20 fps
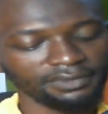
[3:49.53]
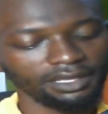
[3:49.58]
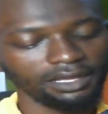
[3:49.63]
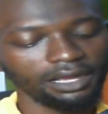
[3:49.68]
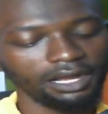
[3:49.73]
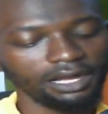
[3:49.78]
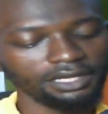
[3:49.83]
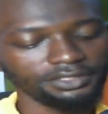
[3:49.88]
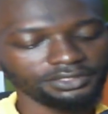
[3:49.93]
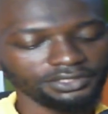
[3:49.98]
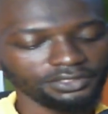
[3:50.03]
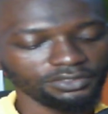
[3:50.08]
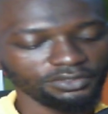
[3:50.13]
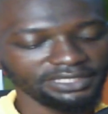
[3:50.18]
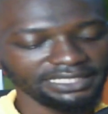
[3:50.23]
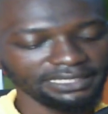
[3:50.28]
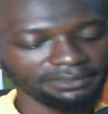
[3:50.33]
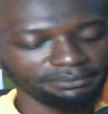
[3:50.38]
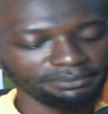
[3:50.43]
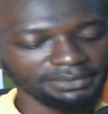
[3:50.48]
Also,
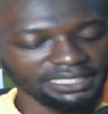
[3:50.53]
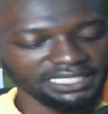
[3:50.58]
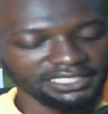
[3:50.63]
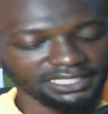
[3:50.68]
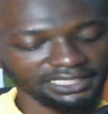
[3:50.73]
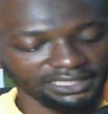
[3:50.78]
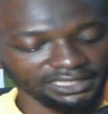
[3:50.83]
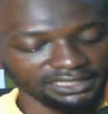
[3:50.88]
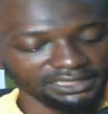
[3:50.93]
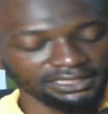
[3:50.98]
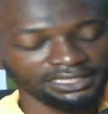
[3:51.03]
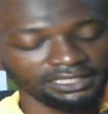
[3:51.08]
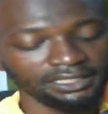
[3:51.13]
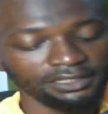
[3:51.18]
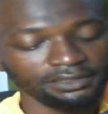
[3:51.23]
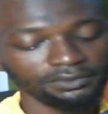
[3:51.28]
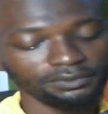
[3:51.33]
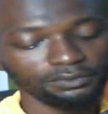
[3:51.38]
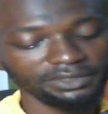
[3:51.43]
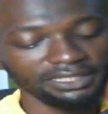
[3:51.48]
in a meeting
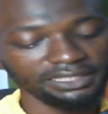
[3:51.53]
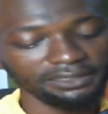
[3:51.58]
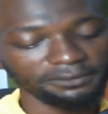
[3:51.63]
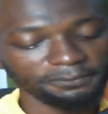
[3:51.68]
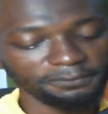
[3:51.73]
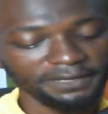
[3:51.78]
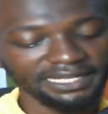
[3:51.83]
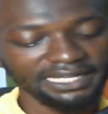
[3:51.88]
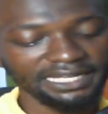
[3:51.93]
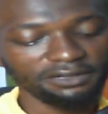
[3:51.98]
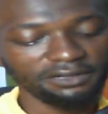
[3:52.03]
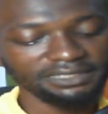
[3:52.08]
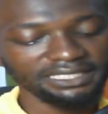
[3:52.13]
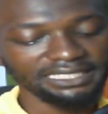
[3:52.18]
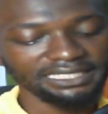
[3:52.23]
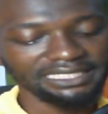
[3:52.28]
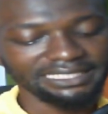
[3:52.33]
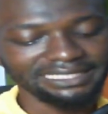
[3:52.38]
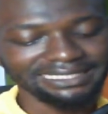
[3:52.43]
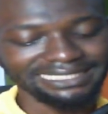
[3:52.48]
with the father of the
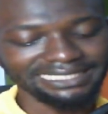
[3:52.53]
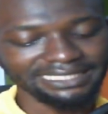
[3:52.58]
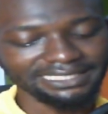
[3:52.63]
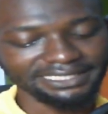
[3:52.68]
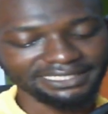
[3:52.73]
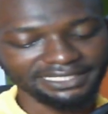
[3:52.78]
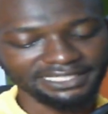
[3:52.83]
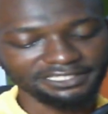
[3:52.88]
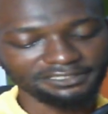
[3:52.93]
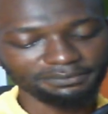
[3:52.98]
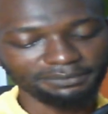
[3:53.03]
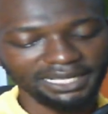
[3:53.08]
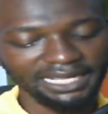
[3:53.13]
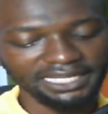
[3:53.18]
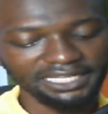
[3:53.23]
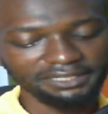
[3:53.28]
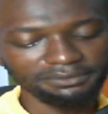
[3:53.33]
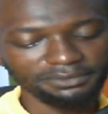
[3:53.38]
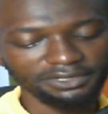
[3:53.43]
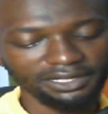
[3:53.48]
deceased,
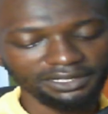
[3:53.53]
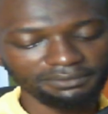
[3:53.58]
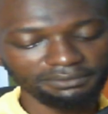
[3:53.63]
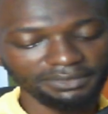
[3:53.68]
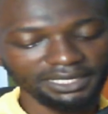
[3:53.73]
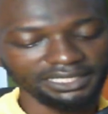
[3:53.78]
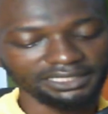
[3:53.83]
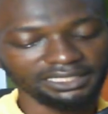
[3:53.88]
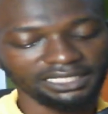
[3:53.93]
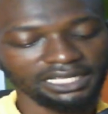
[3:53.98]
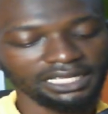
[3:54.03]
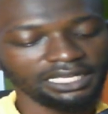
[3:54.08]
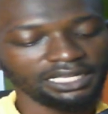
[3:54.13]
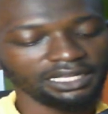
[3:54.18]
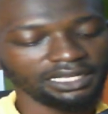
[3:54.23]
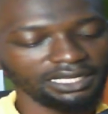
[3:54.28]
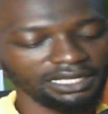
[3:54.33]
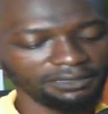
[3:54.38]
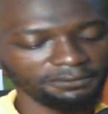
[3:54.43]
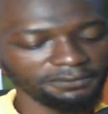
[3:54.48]
Ismail Muhammad,
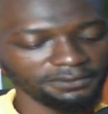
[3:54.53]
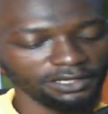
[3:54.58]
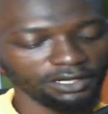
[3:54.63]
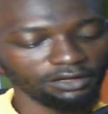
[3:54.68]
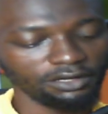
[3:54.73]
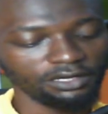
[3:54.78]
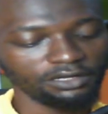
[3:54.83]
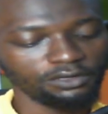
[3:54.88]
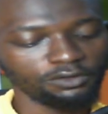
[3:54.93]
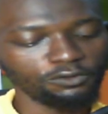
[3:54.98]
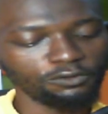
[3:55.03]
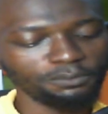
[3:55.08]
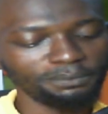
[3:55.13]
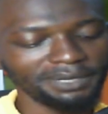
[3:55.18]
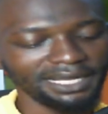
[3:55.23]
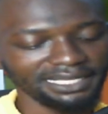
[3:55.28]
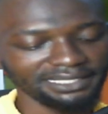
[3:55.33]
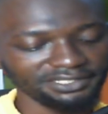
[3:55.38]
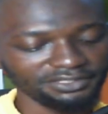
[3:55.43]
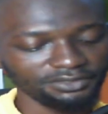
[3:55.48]
Governor
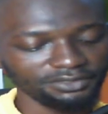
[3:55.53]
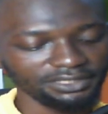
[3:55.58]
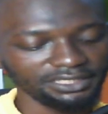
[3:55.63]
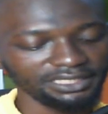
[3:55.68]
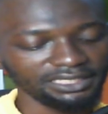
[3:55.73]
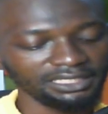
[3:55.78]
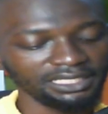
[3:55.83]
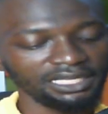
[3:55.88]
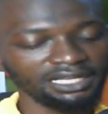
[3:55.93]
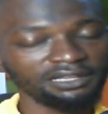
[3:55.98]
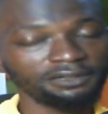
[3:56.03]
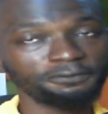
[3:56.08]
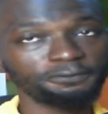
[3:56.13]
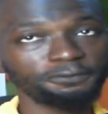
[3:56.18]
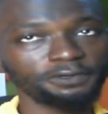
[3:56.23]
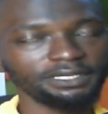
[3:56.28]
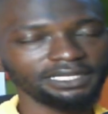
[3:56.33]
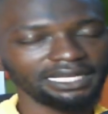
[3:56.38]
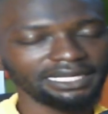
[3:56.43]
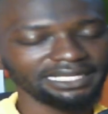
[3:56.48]
Uba Sani
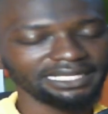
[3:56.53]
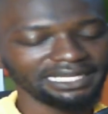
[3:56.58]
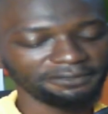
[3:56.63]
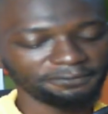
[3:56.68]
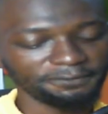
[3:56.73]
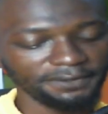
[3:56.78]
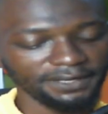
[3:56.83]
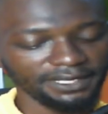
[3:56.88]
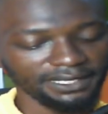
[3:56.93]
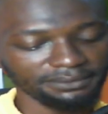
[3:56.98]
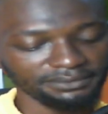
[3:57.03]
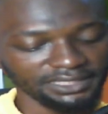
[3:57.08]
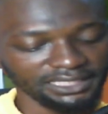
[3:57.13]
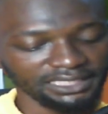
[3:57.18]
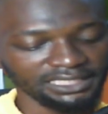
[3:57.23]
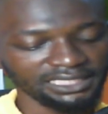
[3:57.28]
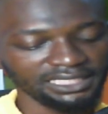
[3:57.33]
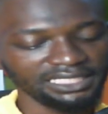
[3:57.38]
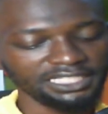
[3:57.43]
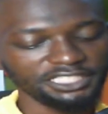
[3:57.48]
further reaffirmed
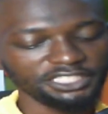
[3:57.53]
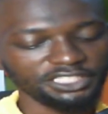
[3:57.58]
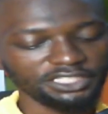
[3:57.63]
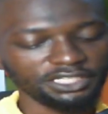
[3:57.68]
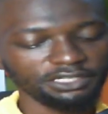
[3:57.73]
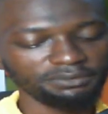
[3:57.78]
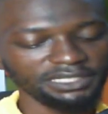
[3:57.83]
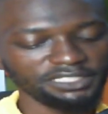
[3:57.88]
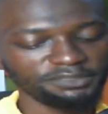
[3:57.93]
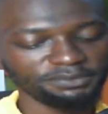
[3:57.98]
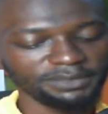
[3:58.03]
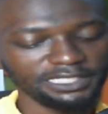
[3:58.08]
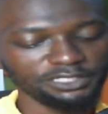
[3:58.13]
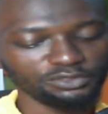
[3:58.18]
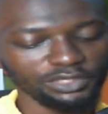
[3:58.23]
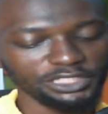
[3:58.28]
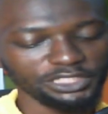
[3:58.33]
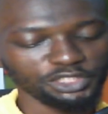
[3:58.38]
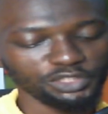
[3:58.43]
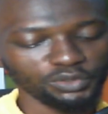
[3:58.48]
his commitment to
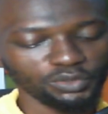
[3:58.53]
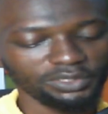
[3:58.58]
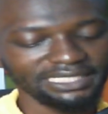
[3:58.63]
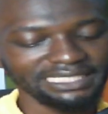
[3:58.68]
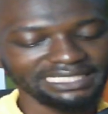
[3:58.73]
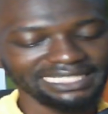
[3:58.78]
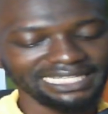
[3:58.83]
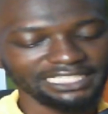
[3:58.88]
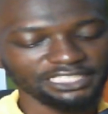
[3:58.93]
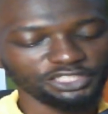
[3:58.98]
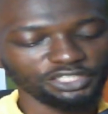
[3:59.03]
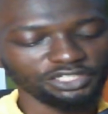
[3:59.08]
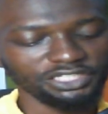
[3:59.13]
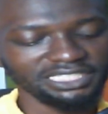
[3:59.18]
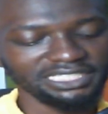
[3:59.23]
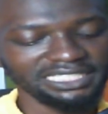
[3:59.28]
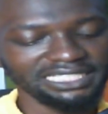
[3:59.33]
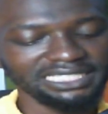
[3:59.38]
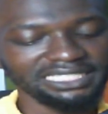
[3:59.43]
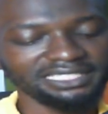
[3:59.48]
ensuring that
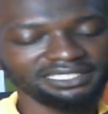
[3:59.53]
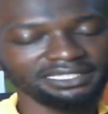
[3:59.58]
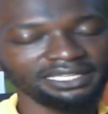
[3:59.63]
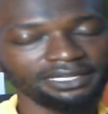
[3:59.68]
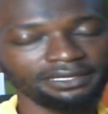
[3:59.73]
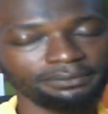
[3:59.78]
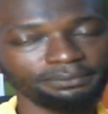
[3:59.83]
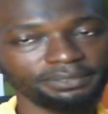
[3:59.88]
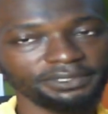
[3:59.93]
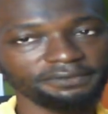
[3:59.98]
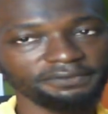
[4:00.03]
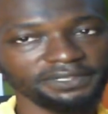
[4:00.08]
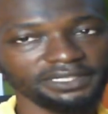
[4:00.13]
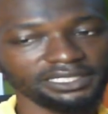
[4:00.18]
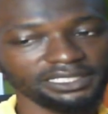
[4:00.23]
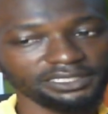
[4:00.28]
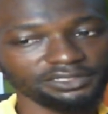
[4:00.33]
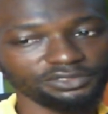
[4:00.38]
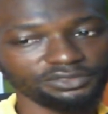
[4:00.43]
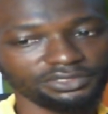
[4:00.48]
justice
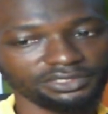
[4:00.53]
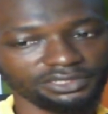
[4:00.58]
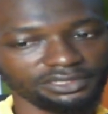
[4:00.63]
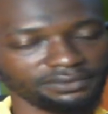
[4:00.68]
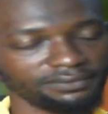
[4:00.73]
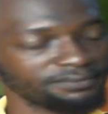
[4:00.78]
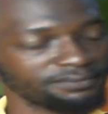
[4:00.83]
prevails.